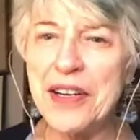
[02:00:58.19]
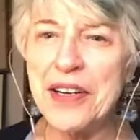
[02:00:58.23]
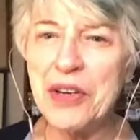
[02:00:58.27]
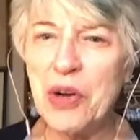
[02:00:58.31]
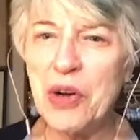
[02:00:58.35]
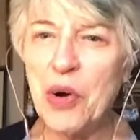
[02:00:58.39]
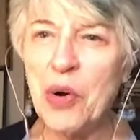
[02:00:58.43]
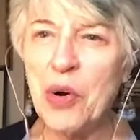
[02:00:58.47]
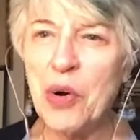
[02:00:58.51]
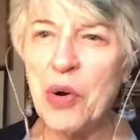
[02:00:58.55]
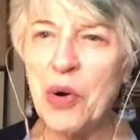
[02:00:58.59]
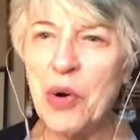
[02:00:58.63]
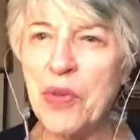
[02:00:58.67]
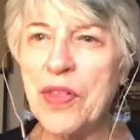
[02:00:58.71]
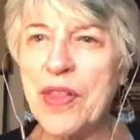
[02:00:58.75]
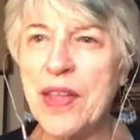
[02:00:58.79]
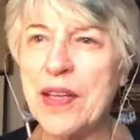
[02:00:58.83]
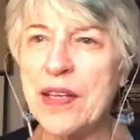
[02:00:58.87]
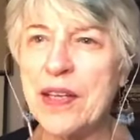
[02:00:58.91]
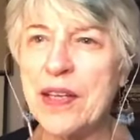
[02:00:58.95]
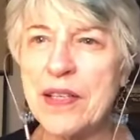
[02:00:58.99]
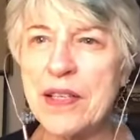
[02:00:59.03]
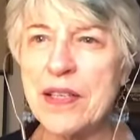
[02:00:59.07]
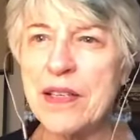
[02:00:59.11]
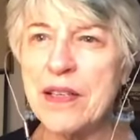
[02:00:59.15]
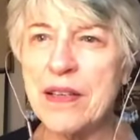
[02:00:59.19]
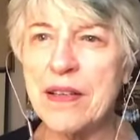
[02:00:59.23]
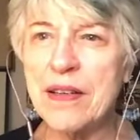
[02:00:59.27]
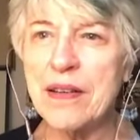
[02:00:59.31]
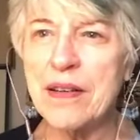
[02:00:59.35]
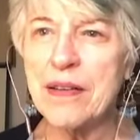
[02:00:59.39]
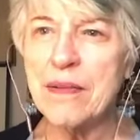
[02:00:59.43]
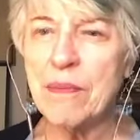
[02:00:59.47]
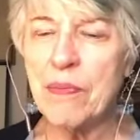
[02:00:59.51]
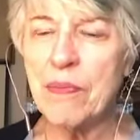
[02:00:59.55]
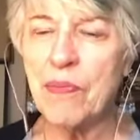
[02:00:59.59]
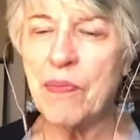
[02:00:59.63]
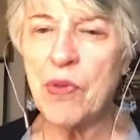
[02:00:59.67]
that
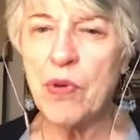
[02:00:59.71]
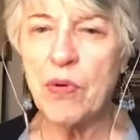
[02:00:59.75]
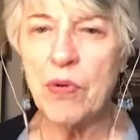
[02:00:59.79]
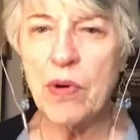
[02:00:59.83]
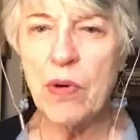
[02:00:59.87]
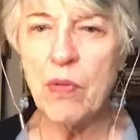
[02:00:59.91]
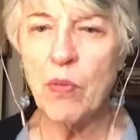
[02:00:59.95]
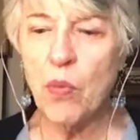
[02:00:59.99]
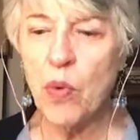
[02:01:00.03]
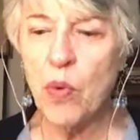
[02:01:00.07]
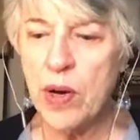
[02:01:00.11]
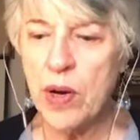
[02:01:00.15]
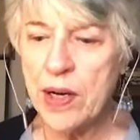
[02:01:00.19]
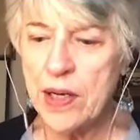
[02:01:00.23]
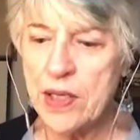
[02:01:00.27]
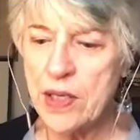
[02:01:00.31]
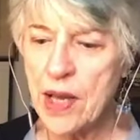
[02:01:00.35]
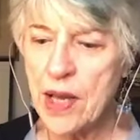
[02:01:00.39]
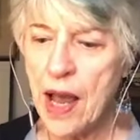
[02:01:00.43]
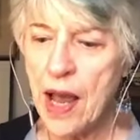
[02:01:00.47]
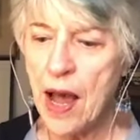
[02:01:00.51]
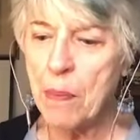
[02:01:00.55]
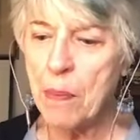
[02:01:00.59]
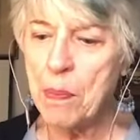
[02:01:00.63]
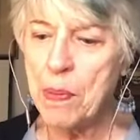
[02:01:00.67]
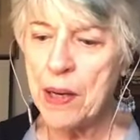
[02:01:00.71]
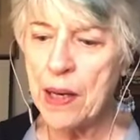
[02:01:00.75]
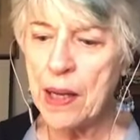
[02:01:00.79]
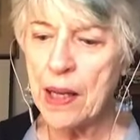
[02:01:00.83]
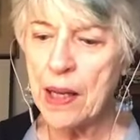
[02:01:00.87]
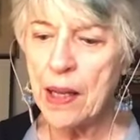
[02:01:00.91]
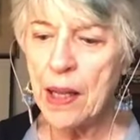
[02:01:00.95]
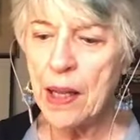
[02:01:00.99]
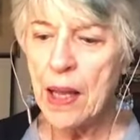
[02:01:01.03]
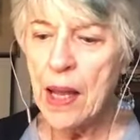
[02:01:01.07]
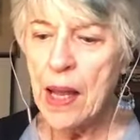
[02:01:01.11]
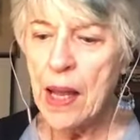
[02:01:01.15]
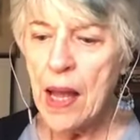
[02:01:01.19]
what is
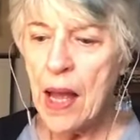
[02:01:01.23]
happening.